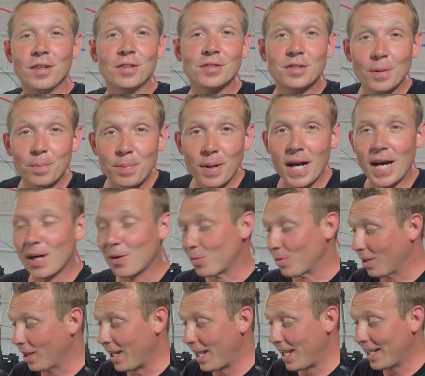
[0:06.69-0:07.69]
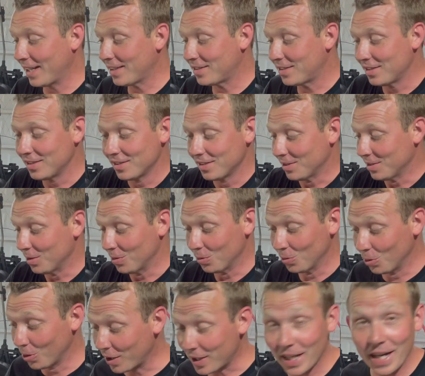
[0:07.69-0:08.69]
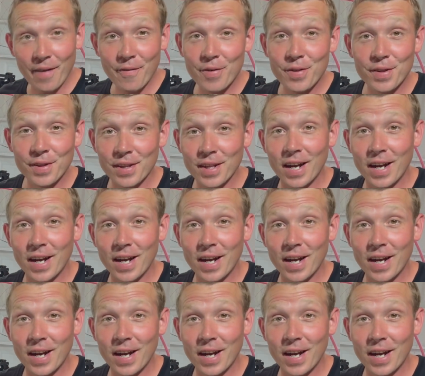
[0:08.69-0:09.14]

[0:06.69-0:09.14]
Sit back, relax, look at everything